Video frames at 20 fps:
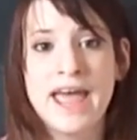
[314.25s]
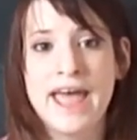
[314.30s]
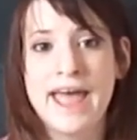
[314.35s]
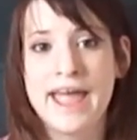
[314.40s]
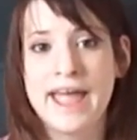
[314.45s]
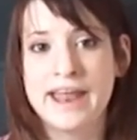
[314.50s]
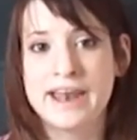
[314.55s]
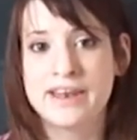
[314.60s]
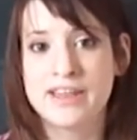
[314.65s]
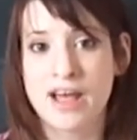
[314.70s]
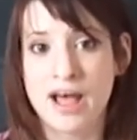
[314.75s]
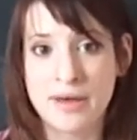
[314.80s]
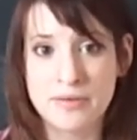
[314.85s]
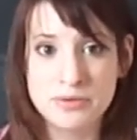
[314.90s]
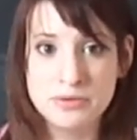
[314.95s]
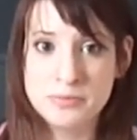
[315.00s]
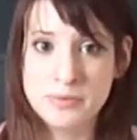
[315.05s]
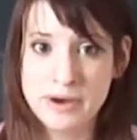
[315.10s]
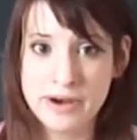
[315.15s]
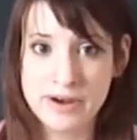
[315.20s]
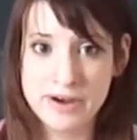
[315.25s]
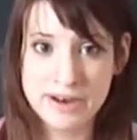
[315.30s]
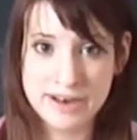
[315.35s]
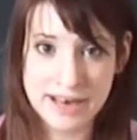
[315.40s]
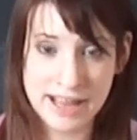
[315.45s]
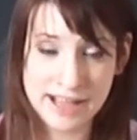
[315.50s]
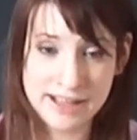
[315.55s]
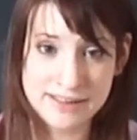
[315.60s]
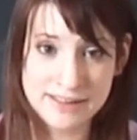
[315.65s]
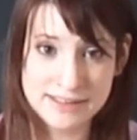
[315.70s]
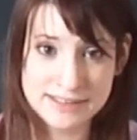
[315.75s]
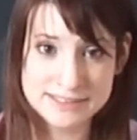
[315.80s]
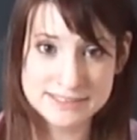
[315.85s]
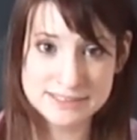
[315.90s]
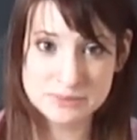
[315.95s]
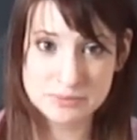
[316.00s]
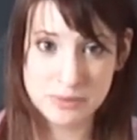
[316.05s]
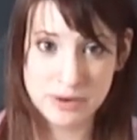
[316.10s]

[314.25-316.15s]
And I would wear a necklace,